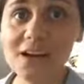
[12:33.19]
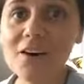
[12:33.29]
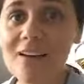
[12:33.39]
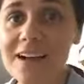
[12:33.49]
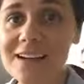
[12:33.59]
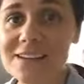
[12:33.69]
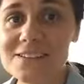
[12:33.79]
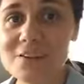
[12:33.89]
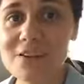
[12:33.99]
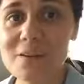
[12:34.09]
Oh, hello
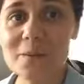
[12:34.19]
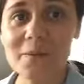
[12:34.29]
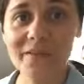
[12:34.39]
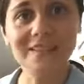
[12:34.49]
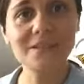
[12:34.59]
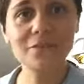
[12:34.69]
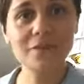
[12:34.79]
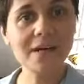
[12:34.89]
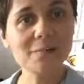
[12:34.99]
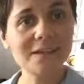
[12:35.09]
Tom, thank you for
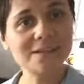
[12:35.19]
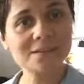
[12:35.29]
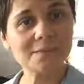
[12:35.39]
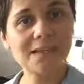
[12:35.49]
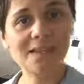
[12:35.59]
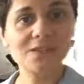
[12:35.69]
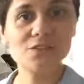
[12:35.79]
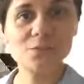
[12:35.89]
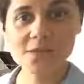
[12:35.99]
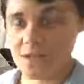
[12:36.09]
recommending me to
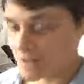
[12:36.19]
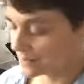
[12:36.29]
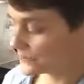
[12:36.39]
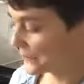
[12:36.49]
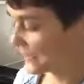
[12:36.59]
Michelle.